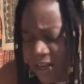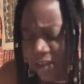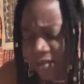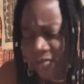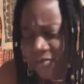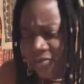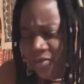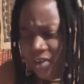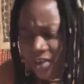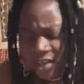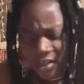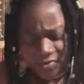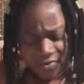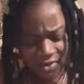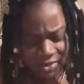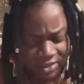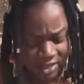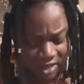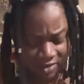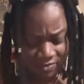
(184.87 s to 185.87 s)
like forgive
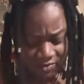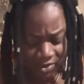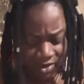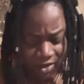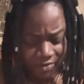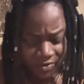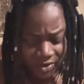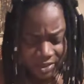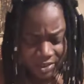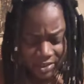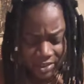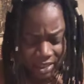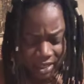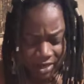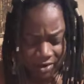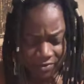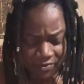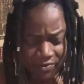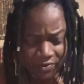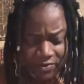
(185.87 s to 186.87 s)
yourself, love
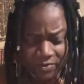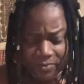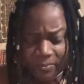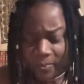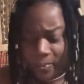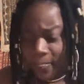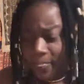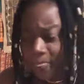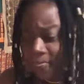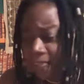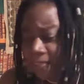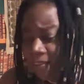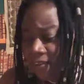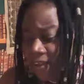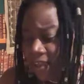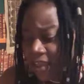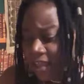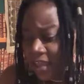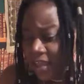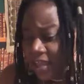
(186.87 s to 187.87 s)
yourself.
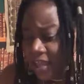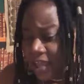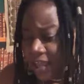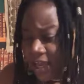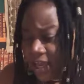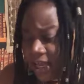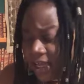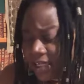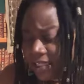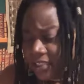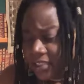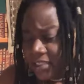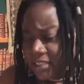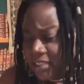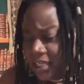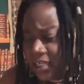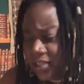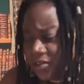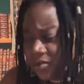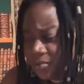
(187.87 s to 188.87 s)

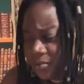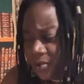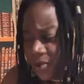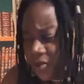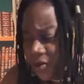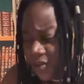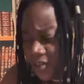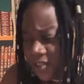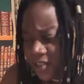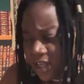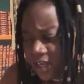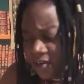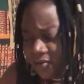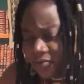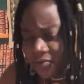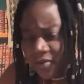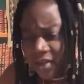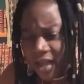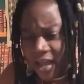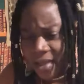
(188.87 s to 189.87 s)
Say to
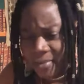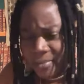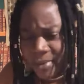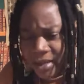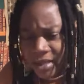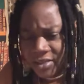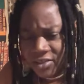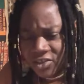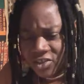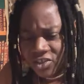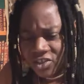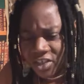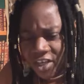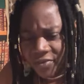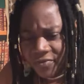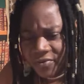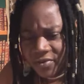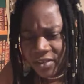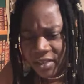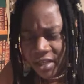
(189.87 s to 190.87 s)
yourself, I make
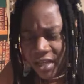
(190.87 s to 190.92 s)
shift